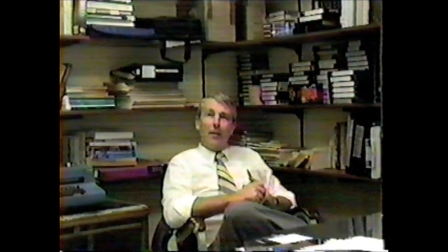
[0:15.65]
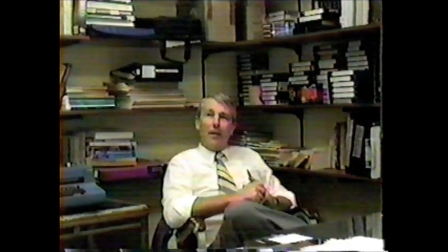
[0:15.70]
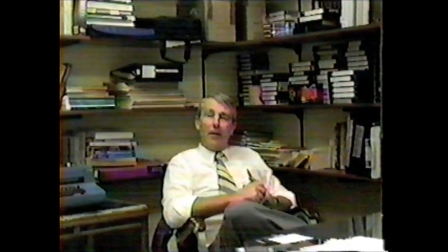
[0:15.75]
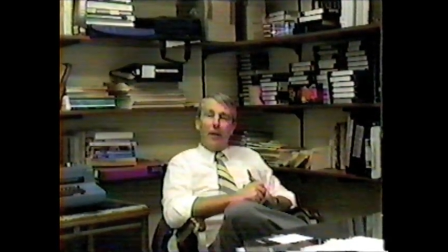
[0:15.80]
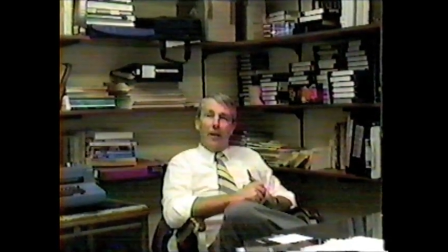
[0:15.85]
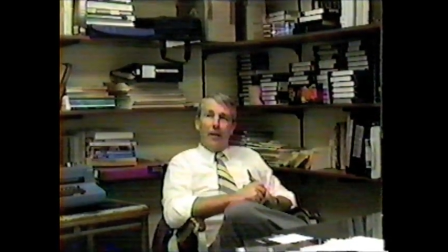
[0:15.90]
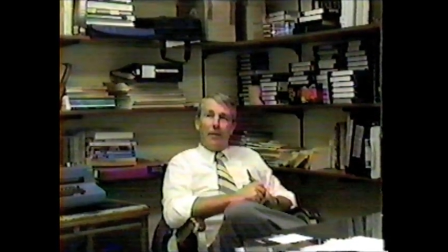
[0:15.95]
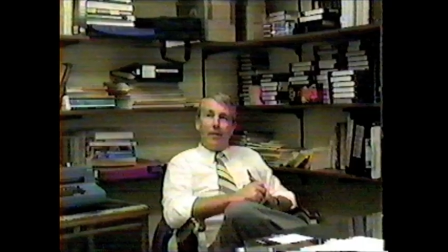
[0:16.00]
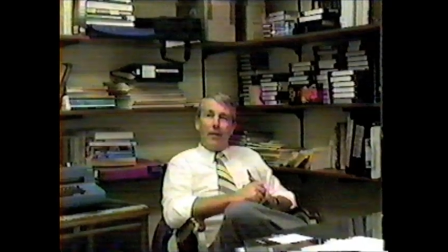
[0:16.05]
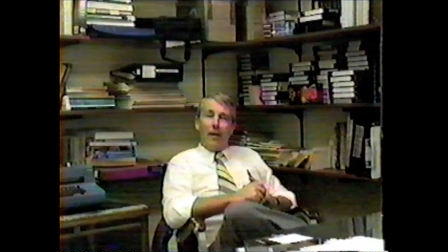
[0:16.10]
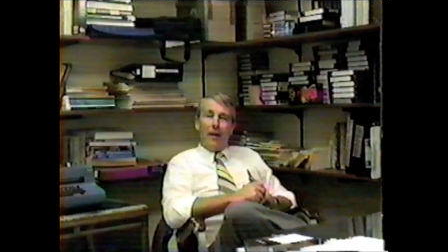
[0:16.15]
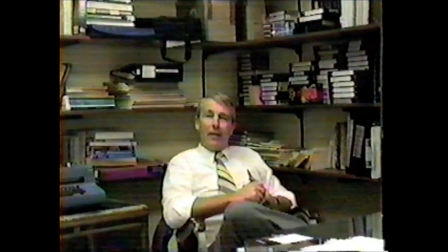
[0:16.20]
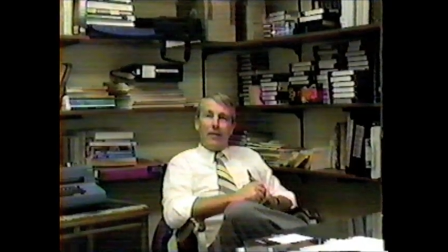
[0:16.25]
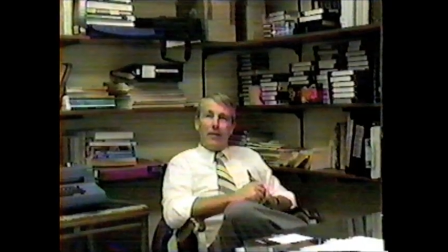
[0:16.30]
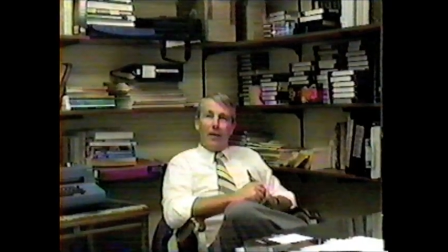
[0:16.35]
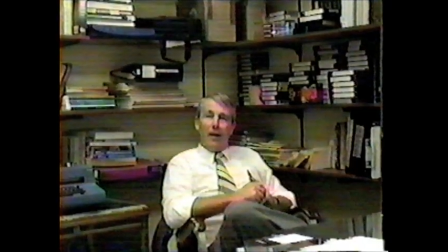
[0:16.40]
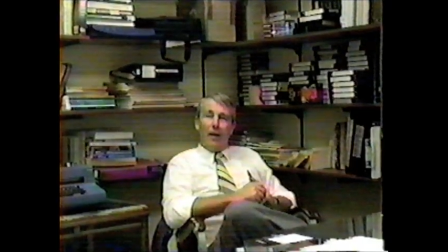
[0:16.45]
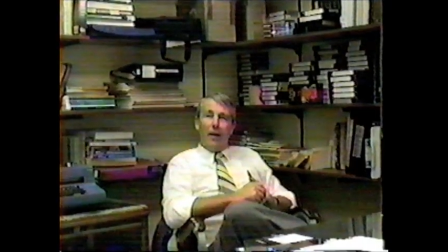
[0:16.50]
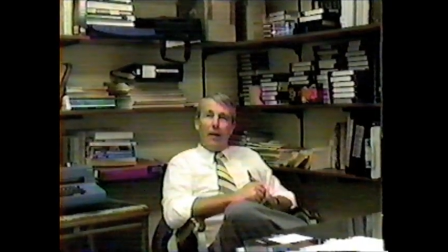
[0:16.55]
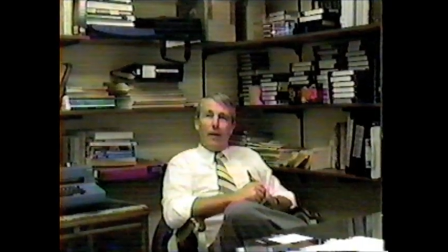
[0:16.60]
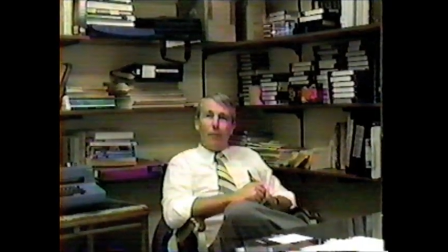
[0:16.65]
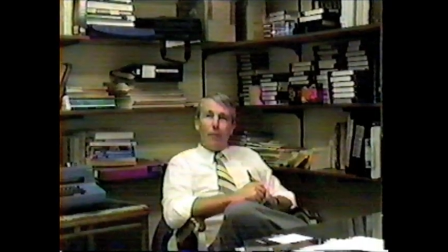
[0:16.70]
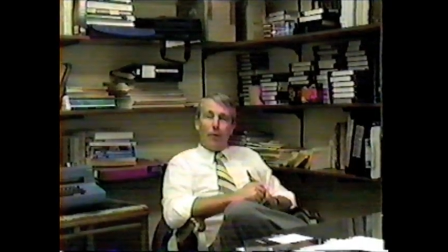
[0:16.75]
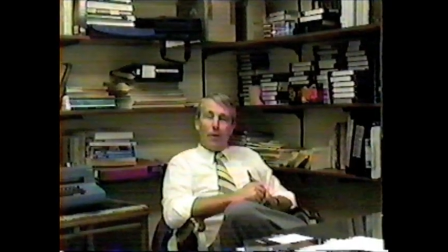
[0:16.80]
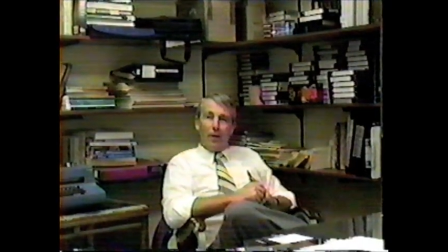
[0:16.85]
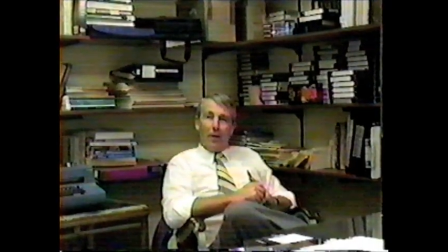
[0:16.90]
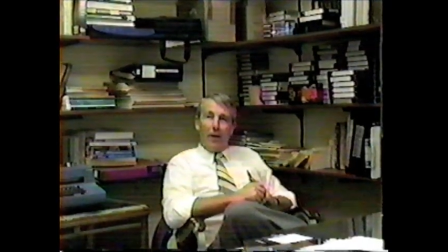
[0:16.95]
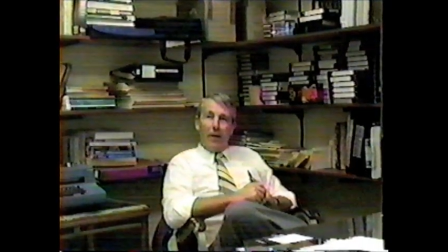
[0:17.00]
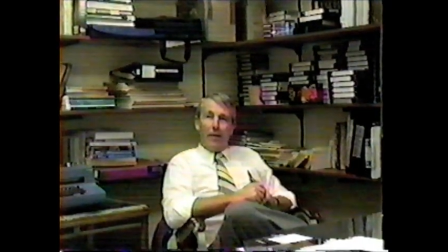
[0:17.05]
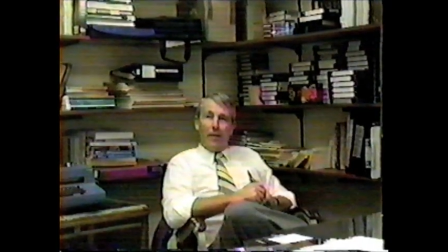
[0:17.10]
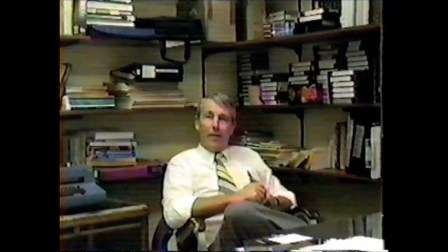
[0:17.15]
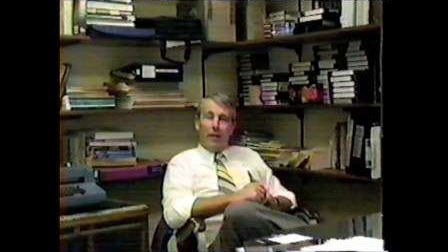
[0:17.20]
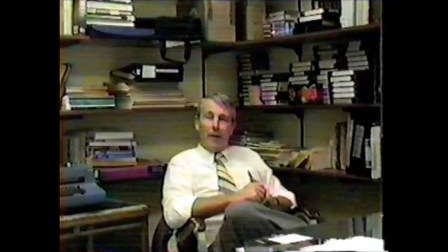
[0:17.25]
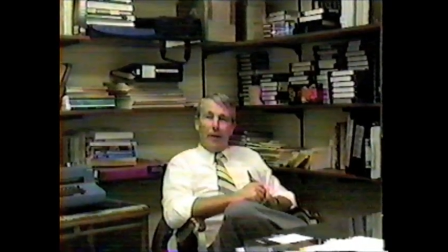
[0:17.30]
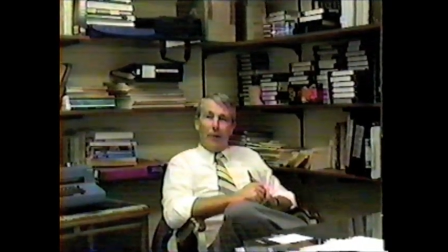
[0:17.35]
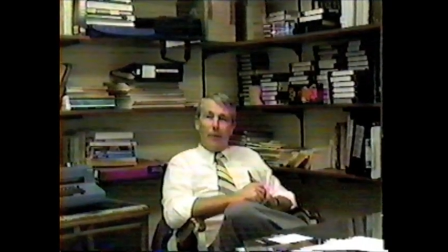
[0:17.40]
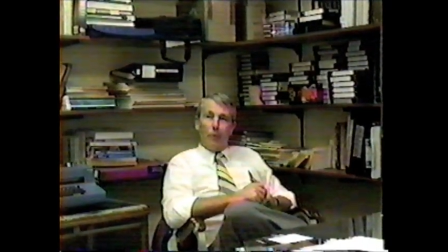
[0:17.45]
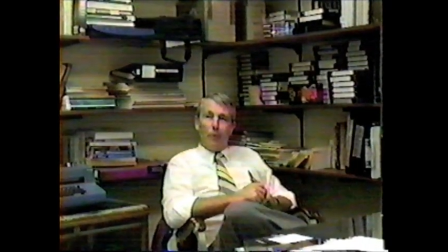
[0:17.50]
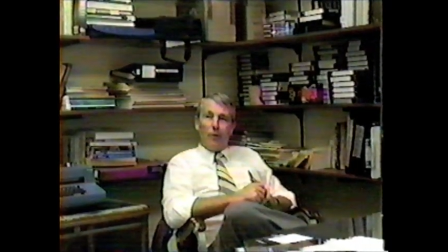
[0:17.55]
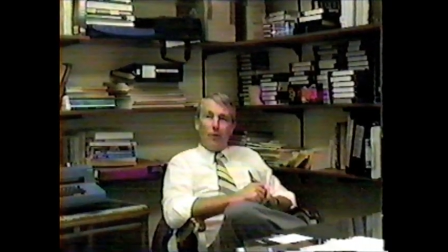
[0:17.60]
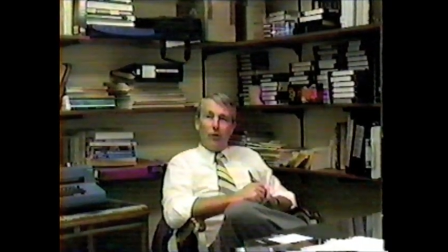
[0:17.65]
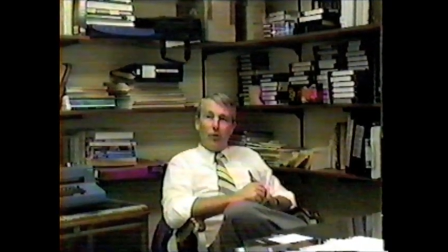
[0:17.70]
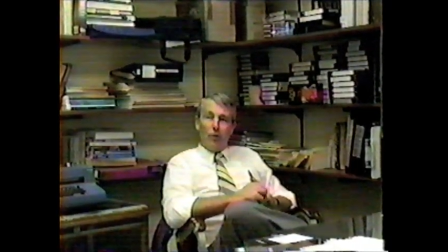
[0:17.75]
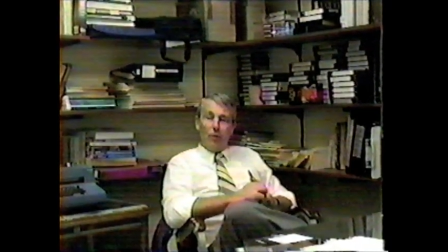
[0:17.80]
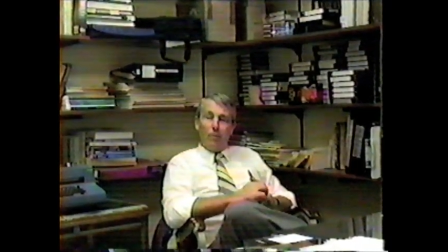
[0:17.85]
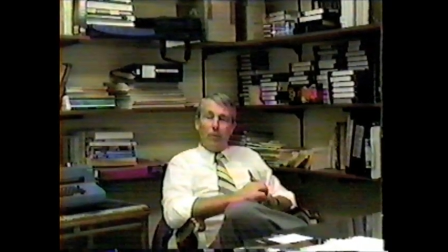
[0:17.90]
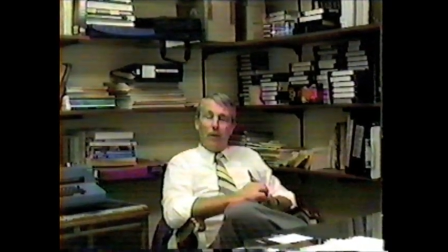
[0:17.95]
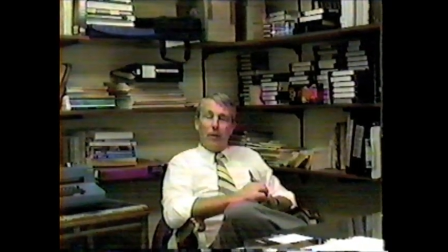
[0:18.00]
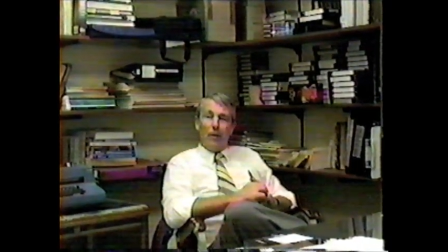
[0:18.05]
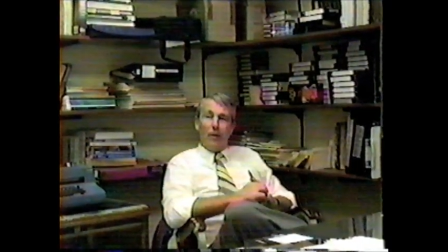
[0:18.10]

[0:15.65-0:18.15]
at that time, were kind of like we should be